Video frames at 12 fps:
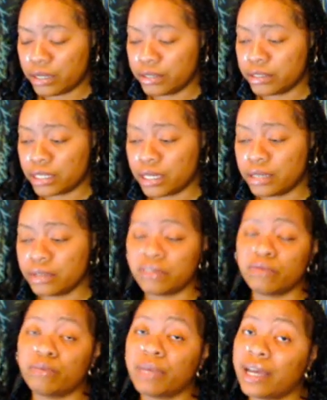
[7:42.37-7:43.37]
Your scales
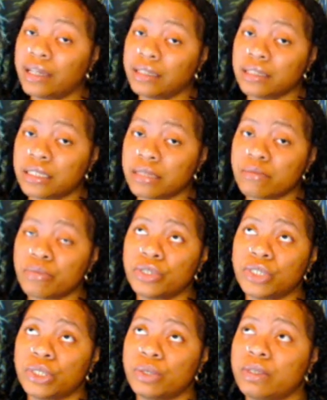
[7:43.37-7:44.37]
of balance and
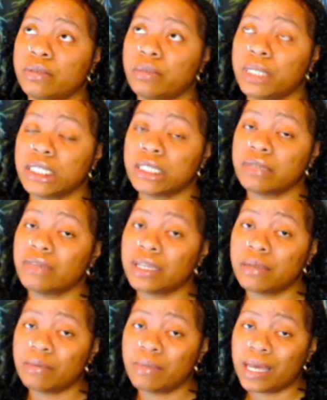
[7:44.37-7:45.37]
put you in a place of
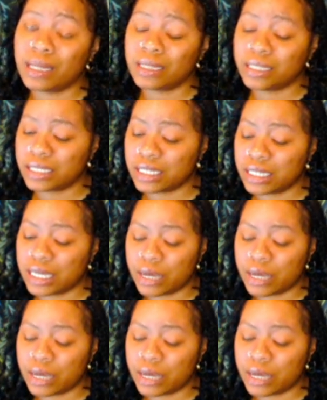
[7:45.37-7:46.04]
imbalance and